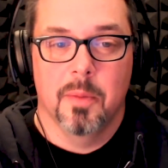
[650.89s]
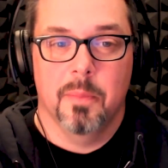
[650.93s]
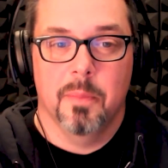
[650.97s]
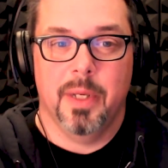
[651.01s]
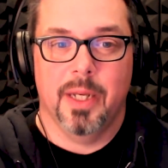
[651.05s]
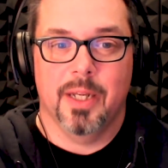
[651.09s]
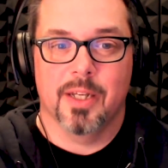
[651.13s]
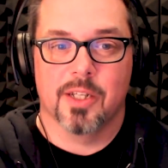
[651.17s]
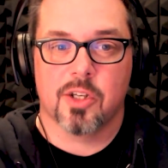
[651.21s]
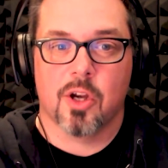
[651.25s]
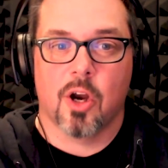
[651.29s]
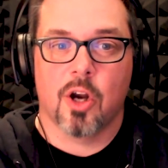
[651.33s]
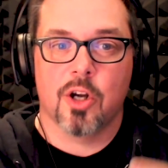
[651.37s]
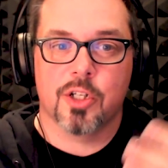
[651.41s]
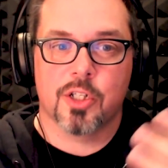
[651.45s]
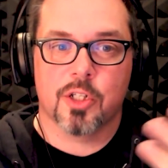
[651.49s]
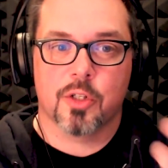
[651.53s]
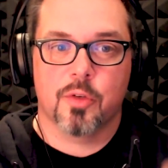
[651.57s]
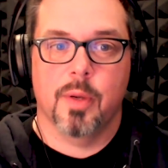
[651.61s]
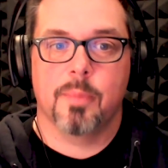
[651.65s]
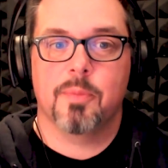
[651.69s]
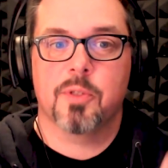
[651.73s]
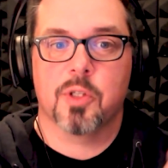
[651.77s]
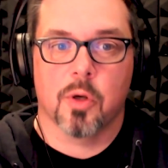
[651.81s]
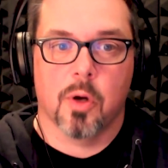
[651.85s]
because our
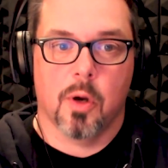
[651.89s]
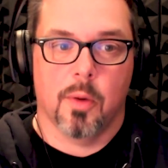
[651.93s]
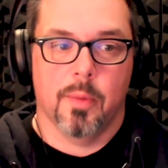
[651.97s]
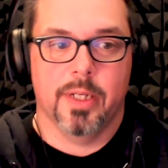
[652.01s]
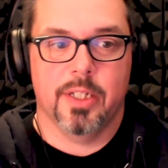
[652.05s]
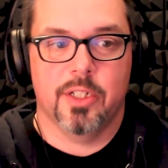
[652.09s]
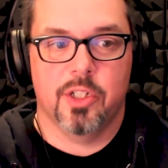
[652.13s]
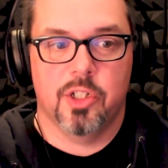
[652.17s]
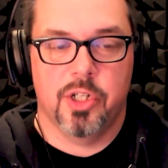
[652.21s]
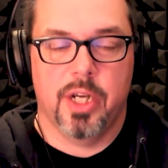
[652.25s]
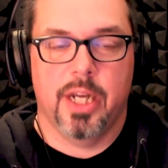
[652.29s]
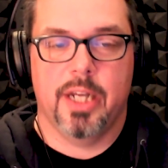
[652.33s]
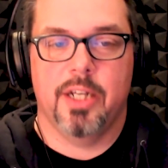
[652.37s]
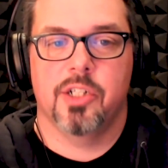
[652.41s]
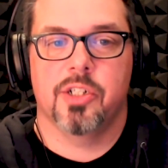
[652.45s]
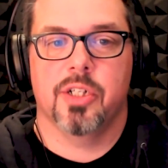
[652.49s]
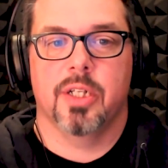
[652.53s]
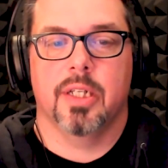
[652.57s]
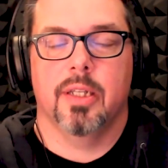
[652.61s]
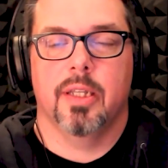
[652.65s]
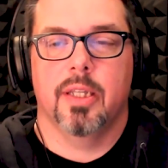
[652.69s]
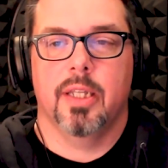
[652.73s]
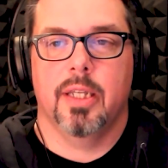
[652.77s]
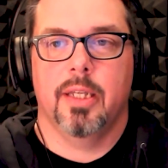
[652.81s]
scripts are always changing.